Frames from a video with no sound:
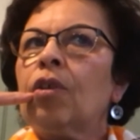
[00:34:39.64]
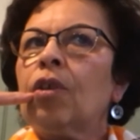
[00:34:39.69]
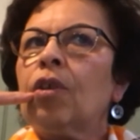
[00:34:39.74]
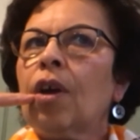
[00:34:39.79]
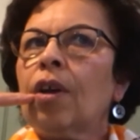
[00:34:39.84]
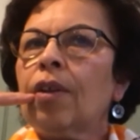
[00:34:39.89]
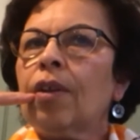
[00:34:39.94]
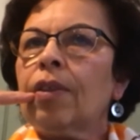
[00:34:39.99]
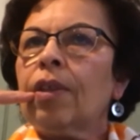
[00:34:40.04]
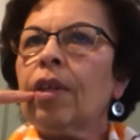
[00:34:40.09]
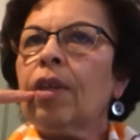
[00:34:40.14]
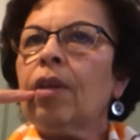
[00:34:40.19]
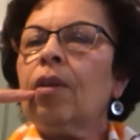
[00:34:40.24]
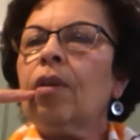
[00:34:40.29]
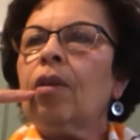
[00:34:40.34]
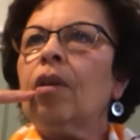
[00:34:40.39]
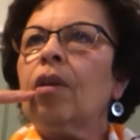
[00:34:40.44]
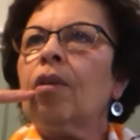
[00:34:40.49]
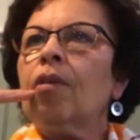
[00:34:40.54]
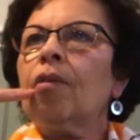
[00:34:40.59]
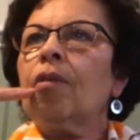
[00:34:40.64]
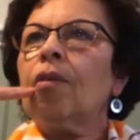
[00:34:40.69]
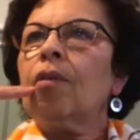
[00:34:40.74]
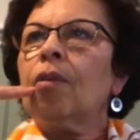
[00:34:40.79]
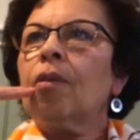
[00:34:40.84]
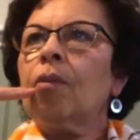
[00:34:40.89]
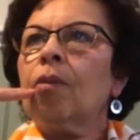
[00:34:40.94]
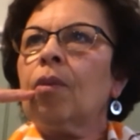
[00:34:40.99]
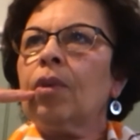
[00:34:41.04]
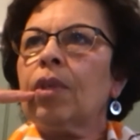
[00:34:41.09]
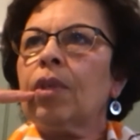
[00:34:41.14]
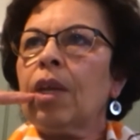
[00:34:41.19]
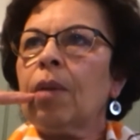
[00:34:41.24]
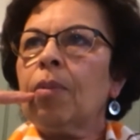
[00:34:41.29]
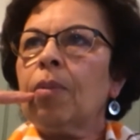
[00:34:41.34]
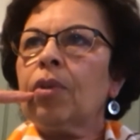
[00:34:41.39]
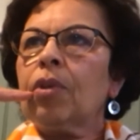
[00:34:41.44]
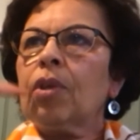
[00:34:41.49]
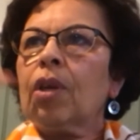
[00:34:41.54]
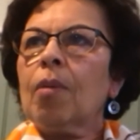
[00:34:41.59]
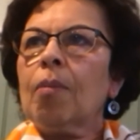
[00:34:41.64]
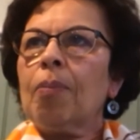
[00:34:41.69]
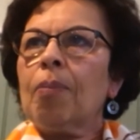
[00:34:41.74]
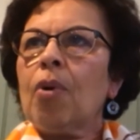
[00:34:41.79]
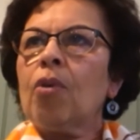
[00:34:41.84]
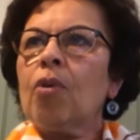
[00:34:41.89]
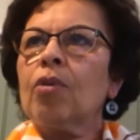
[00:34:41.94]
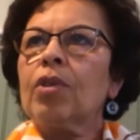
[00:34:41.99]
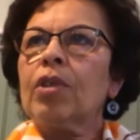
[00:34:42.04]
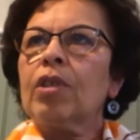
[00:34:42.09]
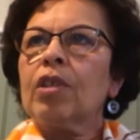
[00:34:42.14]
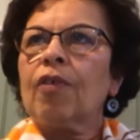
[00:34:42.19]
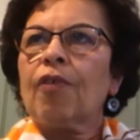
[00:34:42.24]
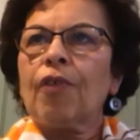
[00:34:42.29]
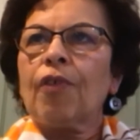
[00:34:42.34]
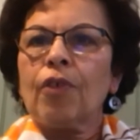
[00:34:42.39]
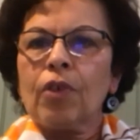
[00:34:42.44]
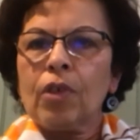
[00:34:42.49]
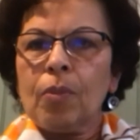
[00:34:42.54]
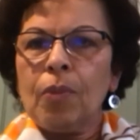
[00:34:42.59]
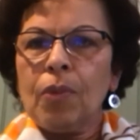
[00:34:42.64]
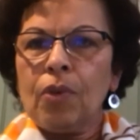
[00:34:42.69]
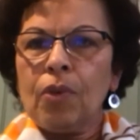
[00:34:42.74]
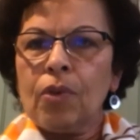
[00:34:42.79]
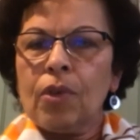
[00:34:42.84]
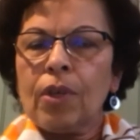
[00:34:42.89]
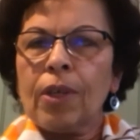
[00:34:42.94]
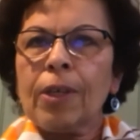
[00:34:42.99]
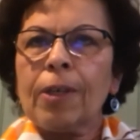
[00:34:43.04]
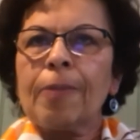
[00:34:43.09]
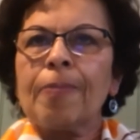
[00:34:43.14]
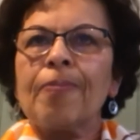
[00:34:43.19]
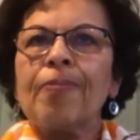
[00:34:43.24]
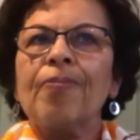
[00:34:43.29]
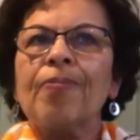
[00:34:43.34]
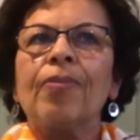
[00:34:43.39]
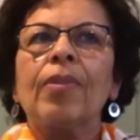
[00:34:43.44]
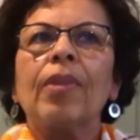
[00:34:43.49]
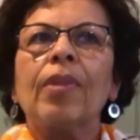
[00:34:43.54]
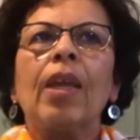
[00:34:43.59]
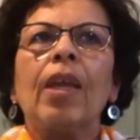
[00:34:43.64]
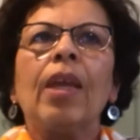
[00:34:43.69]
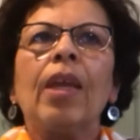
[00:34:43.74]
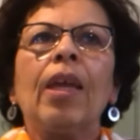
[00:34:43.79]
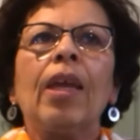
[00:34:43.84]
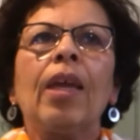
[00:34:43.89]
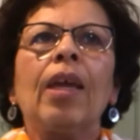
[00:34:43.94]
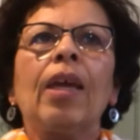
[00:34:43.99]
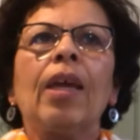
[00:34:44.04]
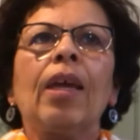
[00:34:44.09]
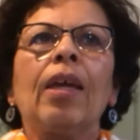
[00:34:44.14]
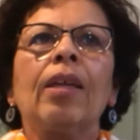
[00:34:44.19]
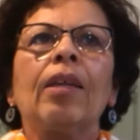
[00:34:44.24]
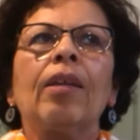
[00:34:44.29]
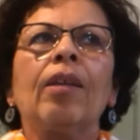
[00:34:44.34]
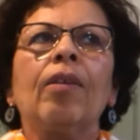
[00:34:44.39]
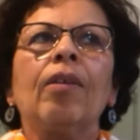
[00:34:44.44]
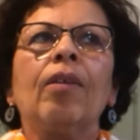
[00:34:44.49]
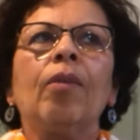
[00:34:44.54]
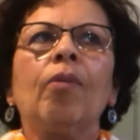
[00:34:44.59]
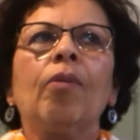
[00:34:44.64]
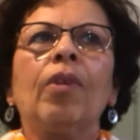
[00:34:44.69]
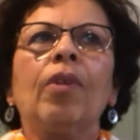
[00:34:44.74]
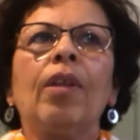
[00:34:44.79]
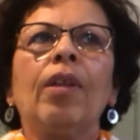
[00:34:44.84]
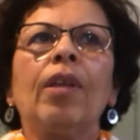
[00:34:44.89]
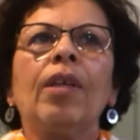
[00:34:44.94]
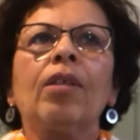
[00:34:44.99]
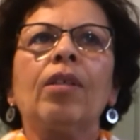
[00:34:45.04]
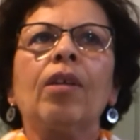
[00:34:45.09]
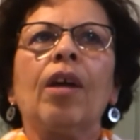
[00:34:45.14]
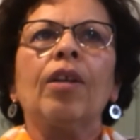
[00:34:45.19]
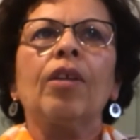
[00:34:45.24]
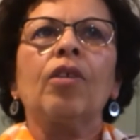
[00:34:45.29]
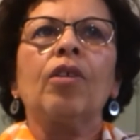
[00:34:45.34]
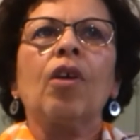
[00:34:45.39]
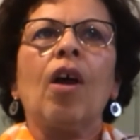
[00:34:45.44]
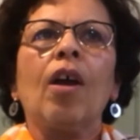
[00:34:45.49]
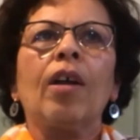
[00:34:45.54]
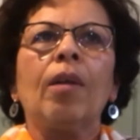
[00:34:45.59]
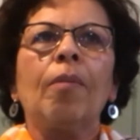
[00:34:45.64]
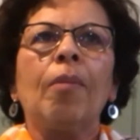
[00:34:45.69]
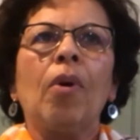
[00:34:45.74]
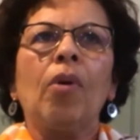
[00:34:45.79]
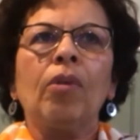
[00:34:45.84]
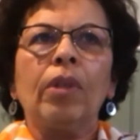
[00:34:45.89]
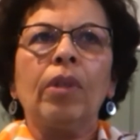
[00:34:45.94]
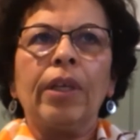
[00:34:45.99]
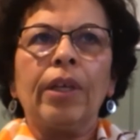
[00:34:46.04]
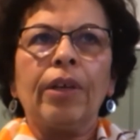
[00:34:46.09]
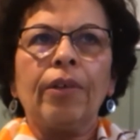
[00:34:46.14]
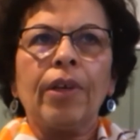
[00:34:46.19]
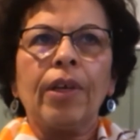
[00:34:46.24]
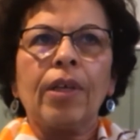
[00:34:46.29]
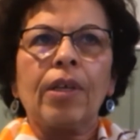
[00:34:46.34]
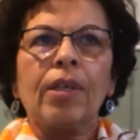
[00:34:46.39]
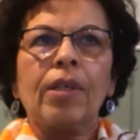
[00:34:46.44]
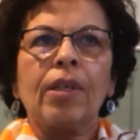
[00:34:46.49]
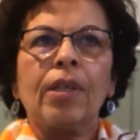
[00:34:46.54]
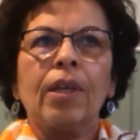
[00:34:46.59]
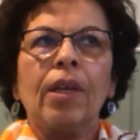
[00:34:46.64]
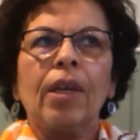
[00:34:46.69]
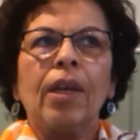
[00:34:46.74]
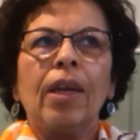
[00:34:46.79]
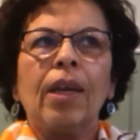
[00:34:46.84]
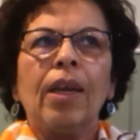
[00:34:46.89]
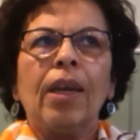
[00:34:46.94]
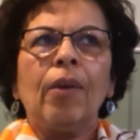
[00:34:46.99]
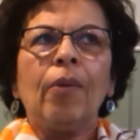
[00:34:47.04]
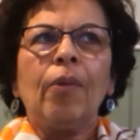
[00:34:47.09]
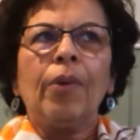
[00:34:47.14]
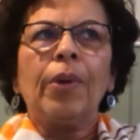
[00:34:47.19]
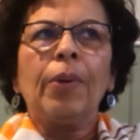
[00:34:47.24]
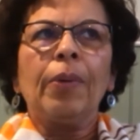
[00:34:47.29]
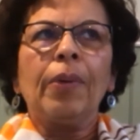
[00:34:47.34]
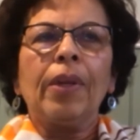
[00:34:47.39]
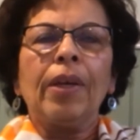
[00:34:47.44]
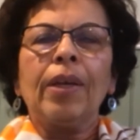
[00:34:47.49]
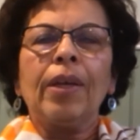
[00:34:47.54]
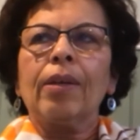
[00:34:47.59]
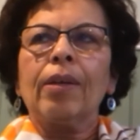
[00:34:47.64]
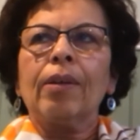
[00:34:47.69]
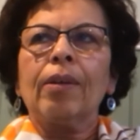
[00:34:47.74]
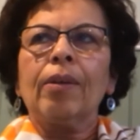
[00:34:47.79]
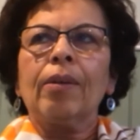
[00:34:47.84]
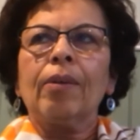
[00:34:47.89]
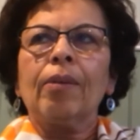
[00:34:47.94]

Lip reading: Jonathan was able to compose his first music. And then they started talking about lyrics, and we were like,